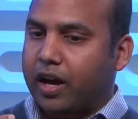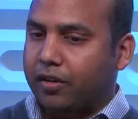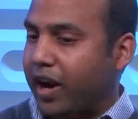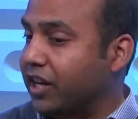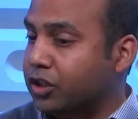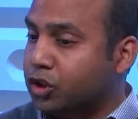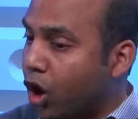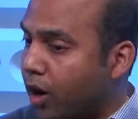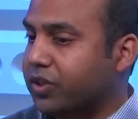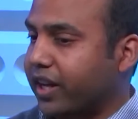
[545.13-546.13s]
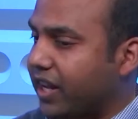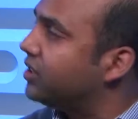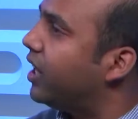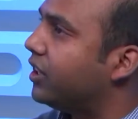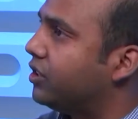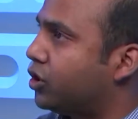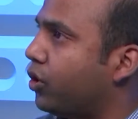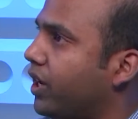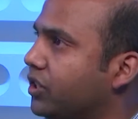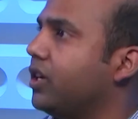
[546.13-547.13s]
uh, write jobs against that
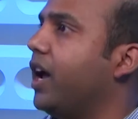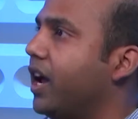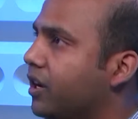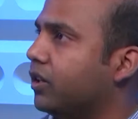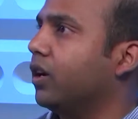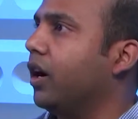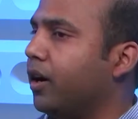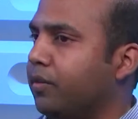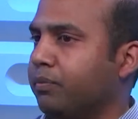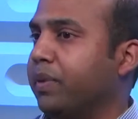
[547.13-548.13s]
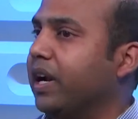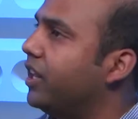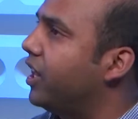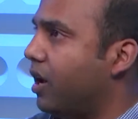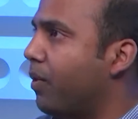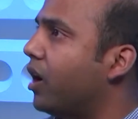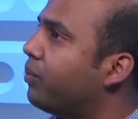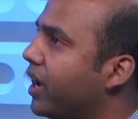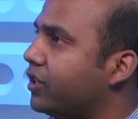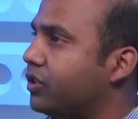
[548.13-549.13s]
storage and uh, build the
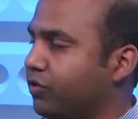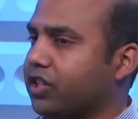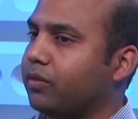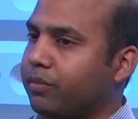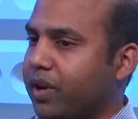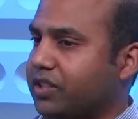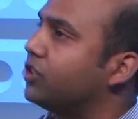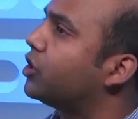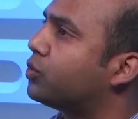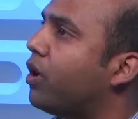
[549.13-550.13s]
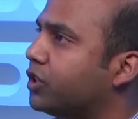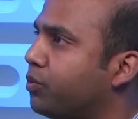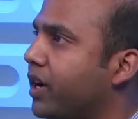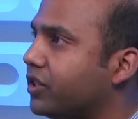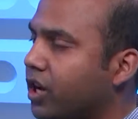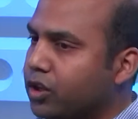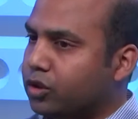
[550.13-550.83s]
MR pairs, which are message response pairs.